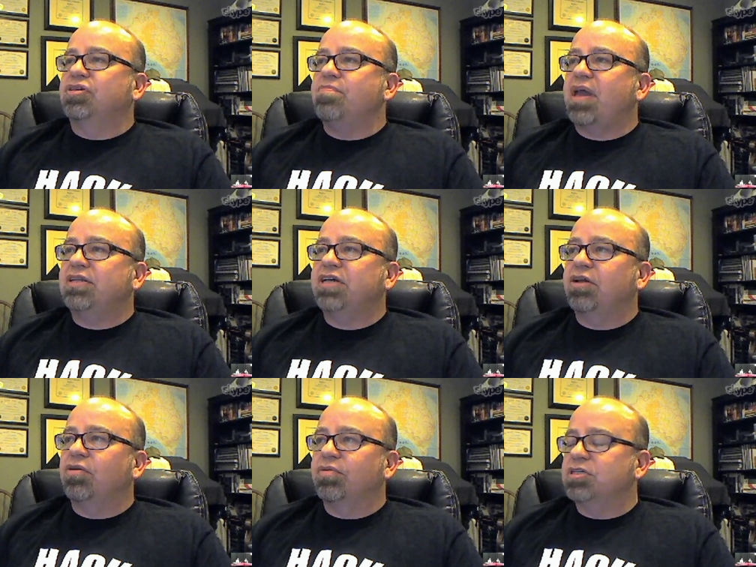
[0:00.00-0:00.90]
to
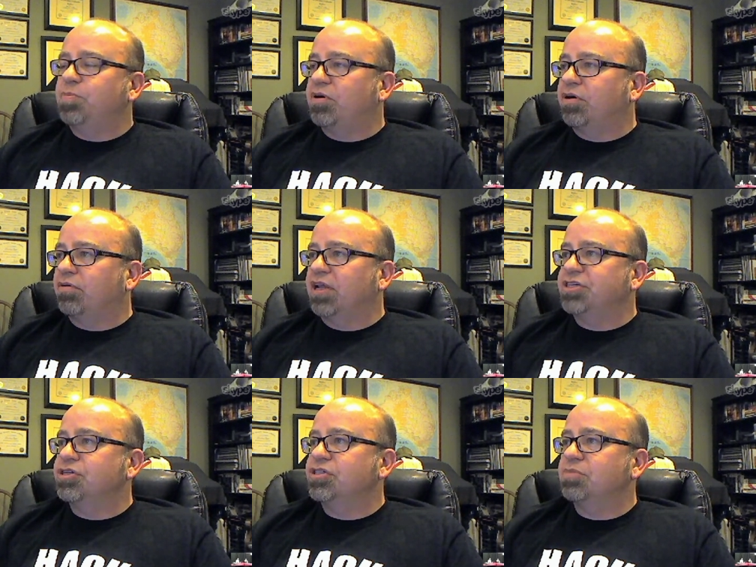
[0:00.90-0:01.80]
maintain all these peering
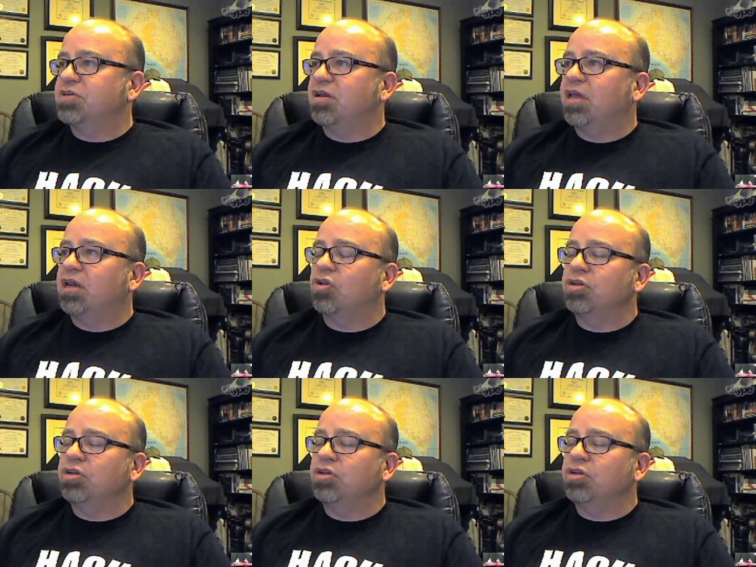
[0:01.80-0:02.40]
relationships and, and uh,